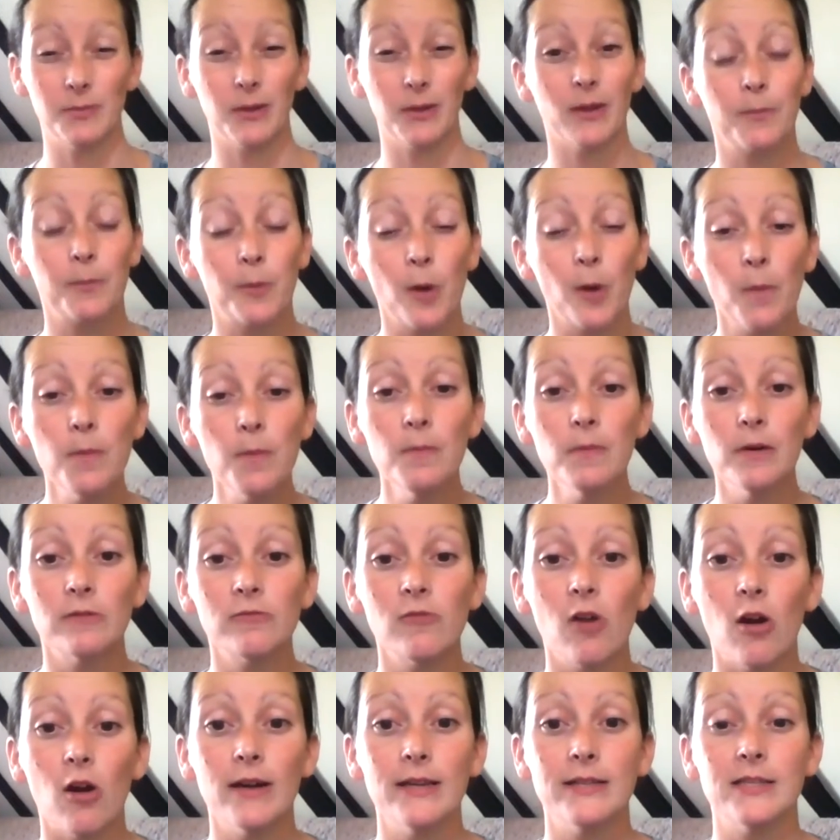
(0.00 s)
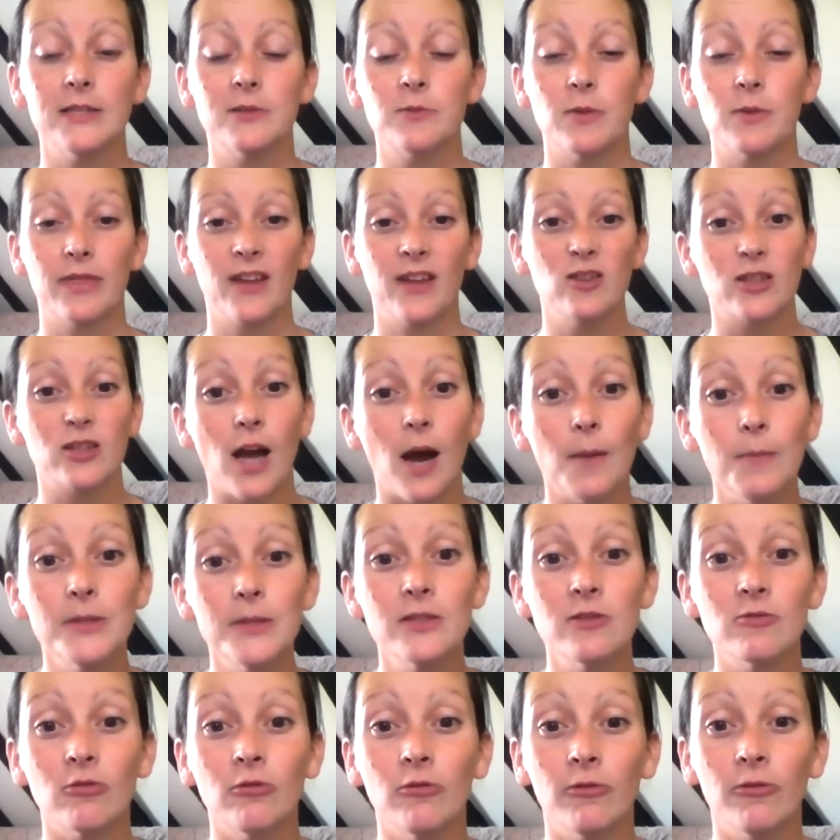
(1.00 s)
But the problem arises when those
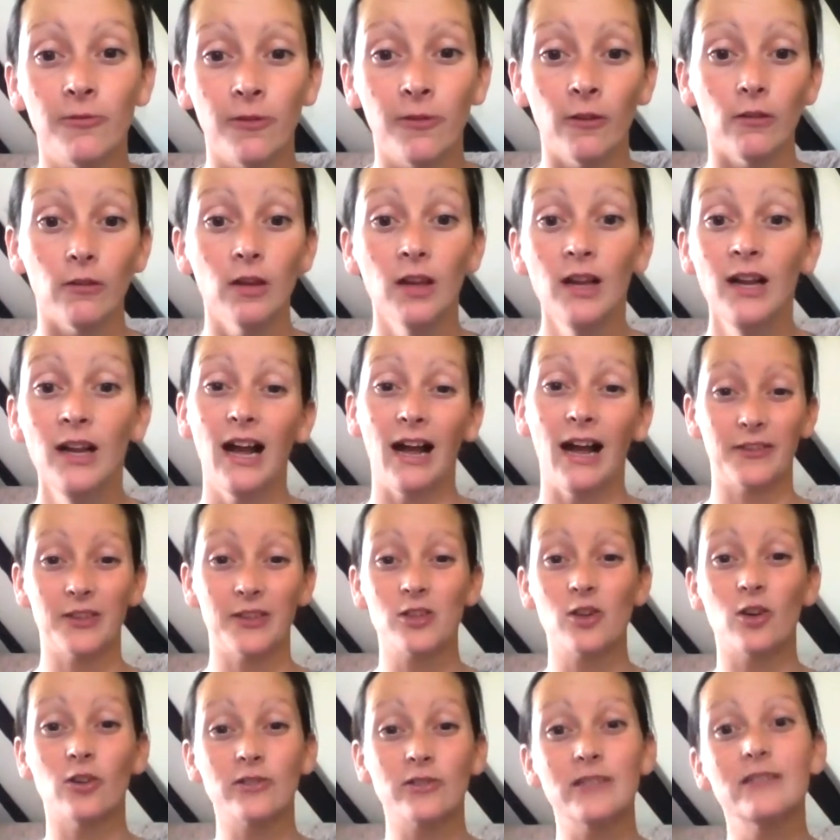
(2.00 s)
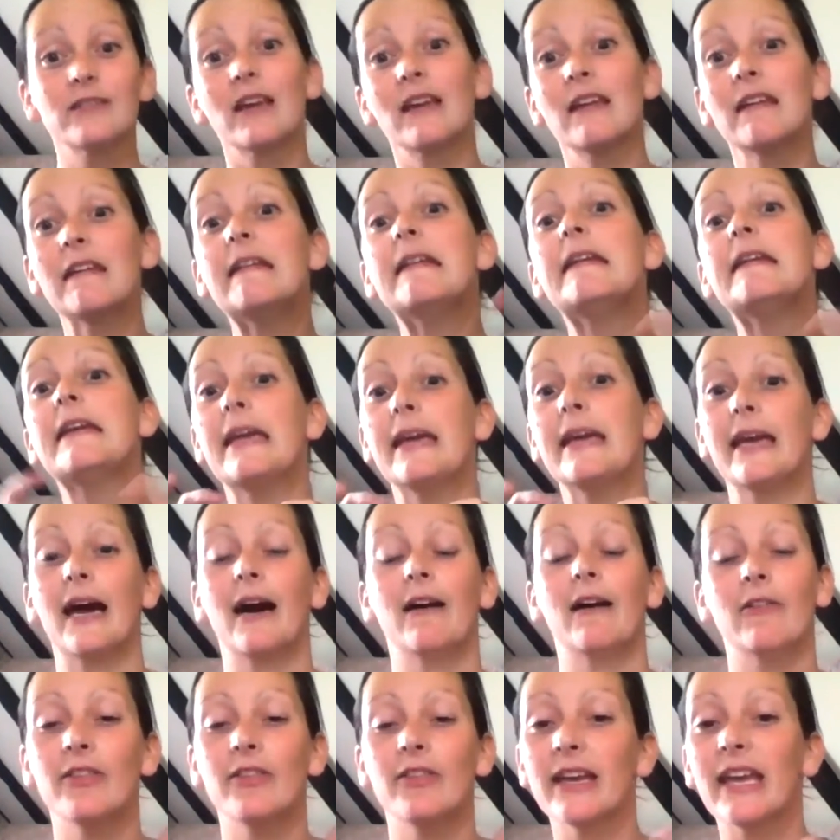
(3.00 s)
cupboards are all full and the toxins are leaking
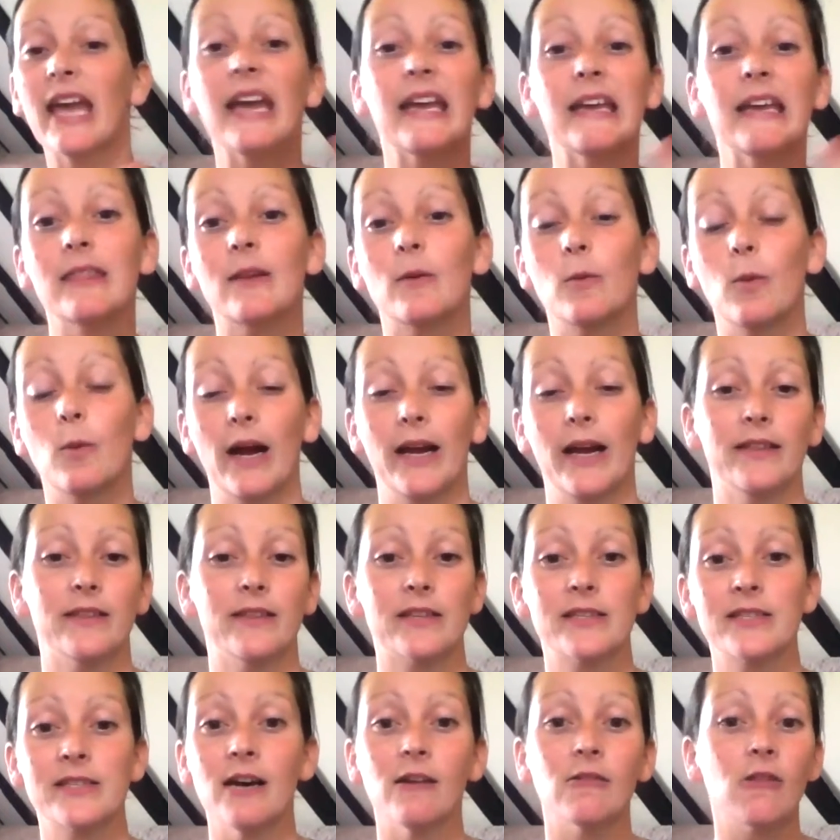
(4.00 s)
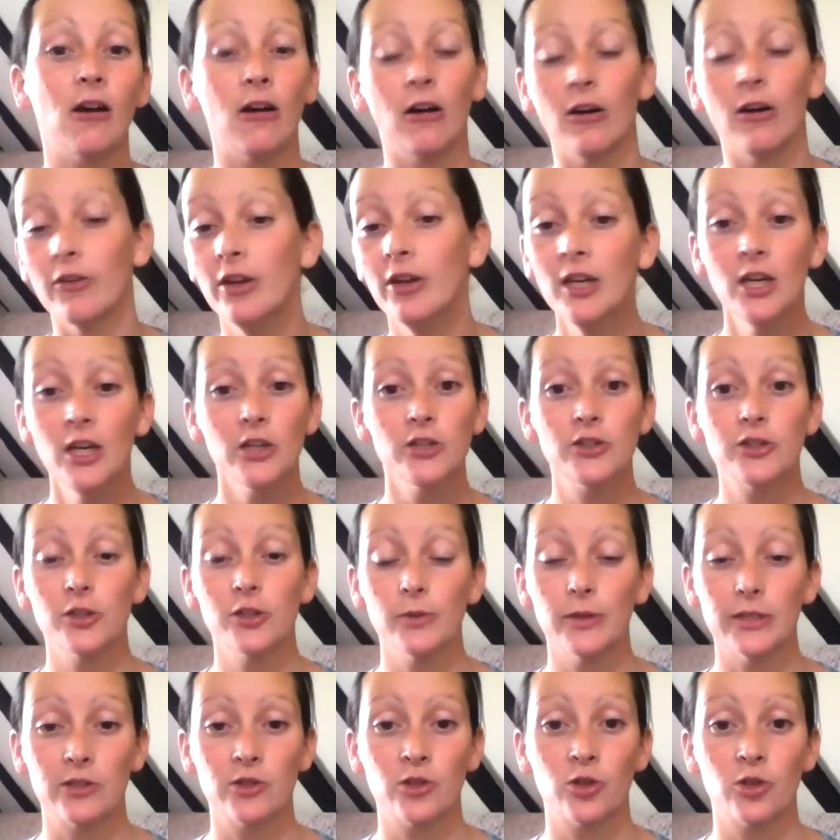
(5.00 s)
out and they're getting in the way and the cell can't
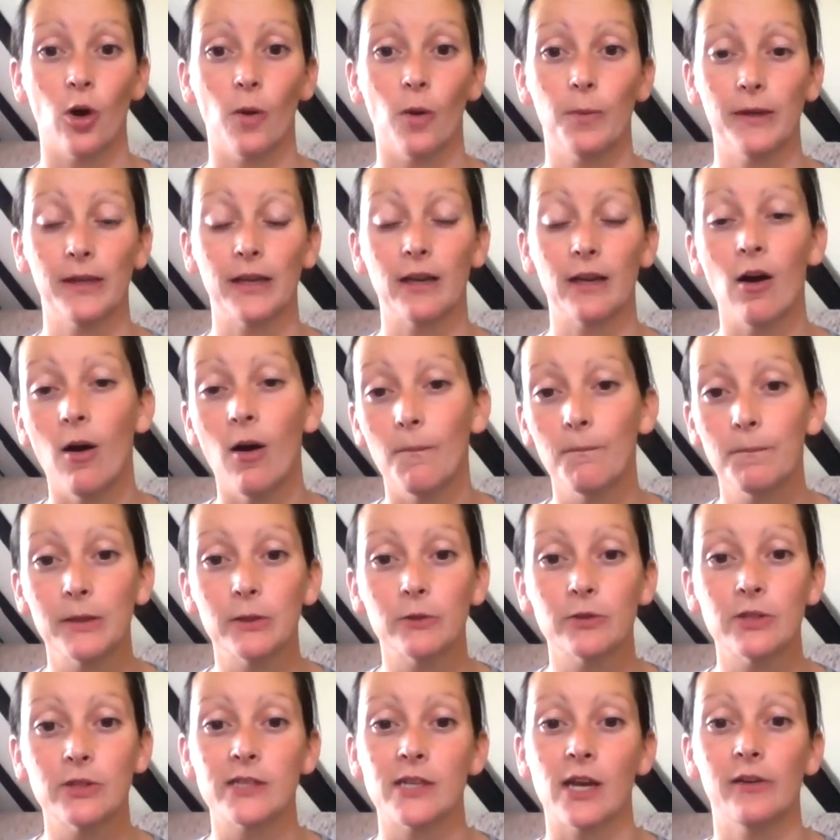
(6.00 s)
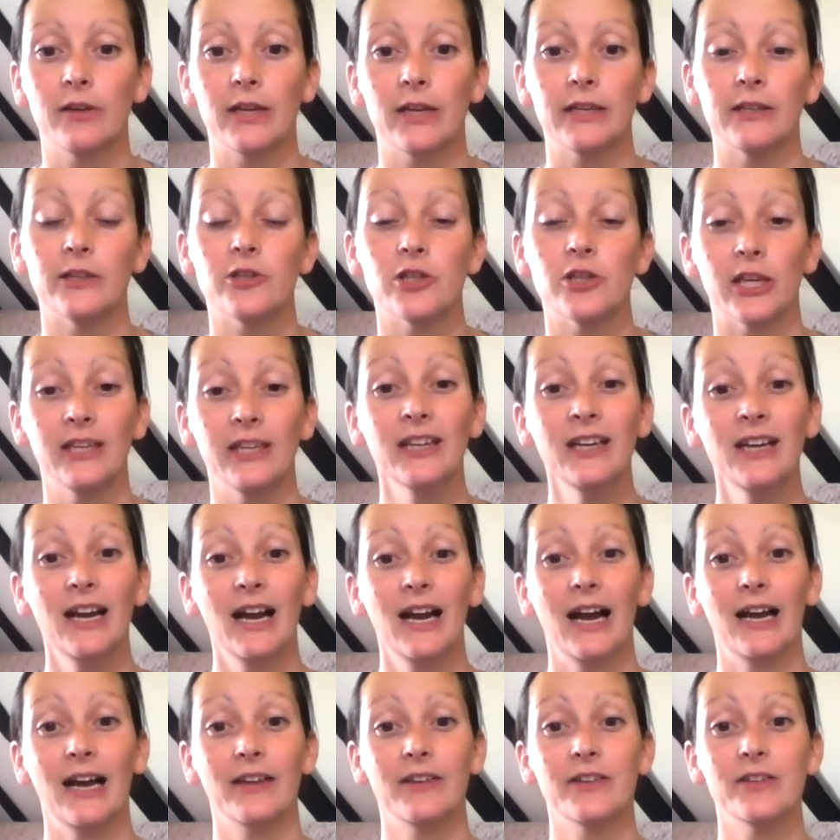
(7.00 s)
do its job and it can't build its own energy,
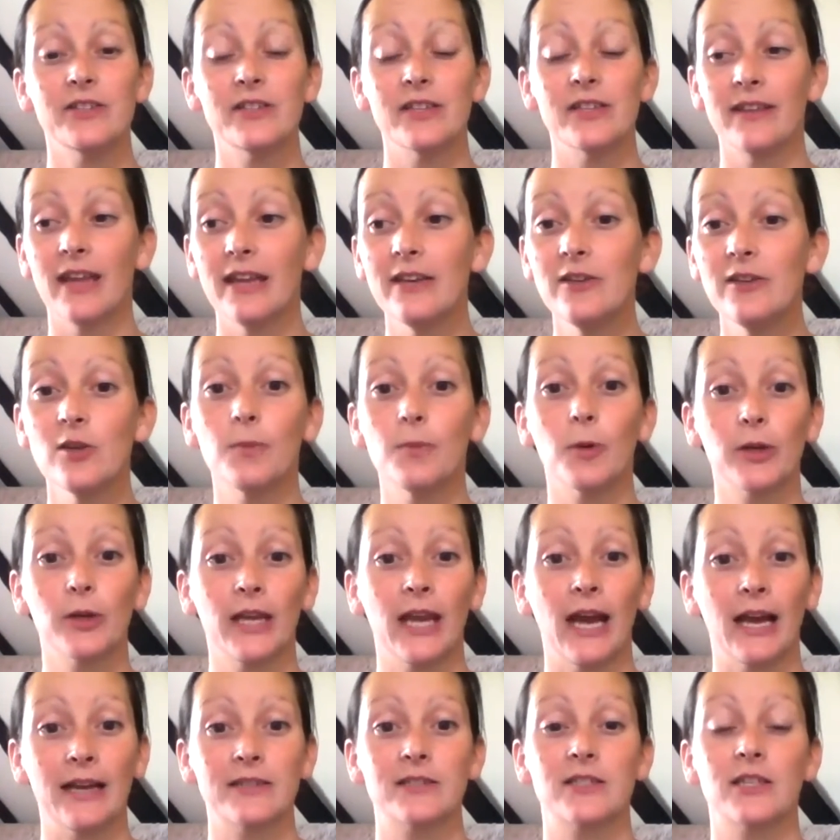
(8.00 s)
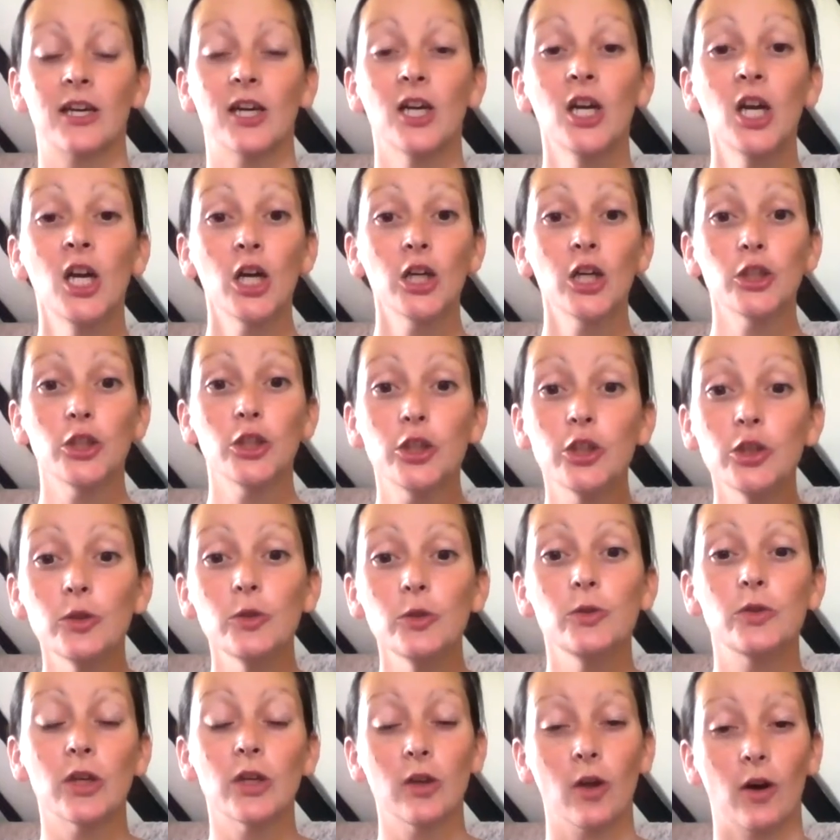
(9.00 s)
and then your body has to
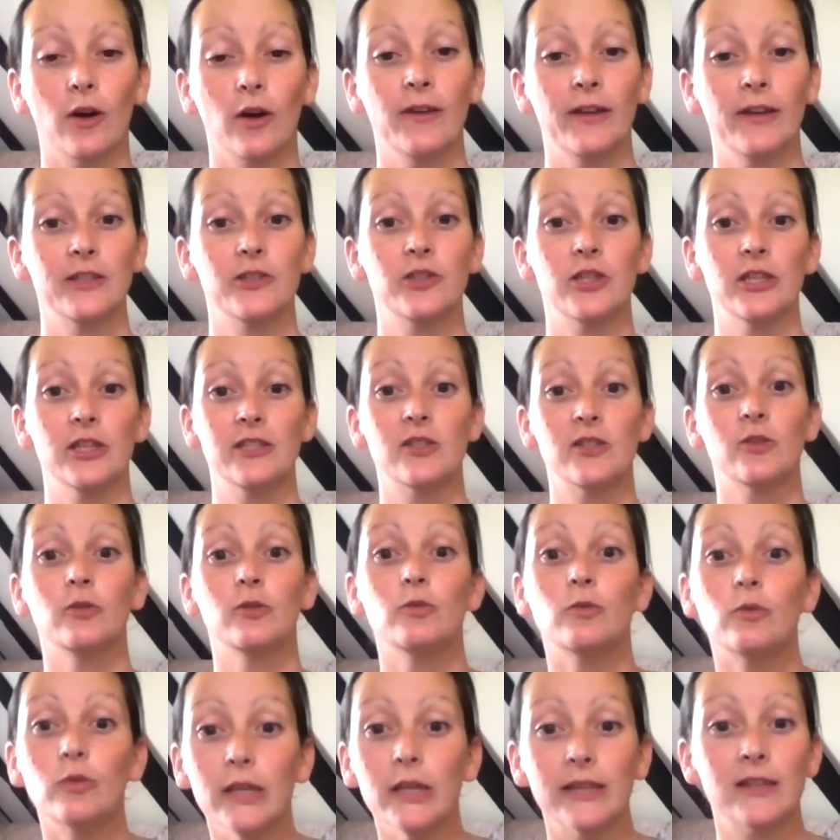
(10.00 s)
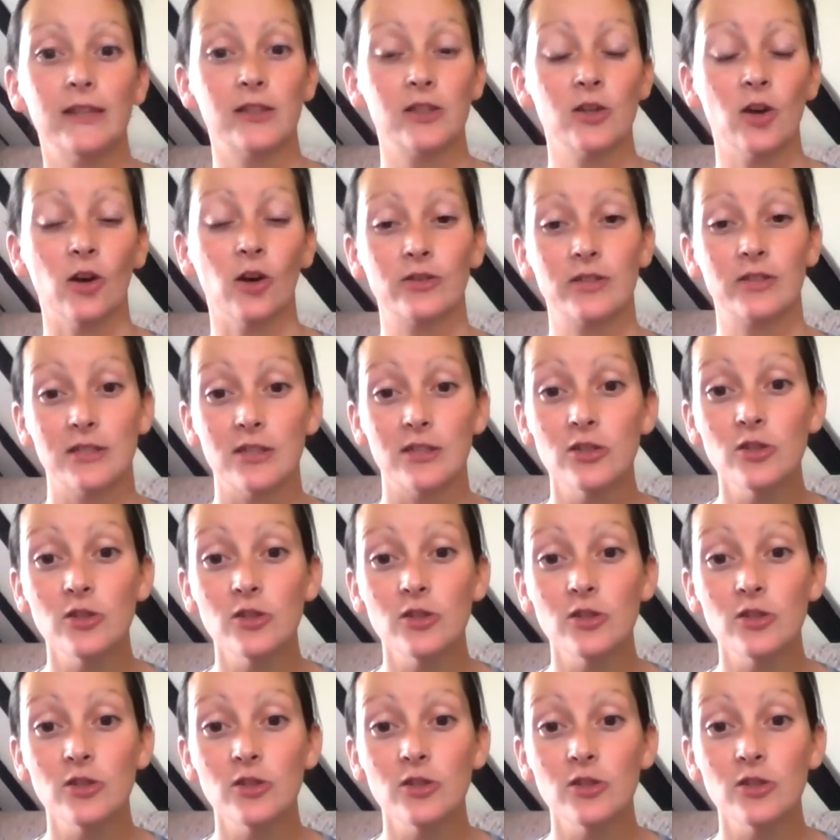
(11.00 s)
use a lot of energy to rid the toxins.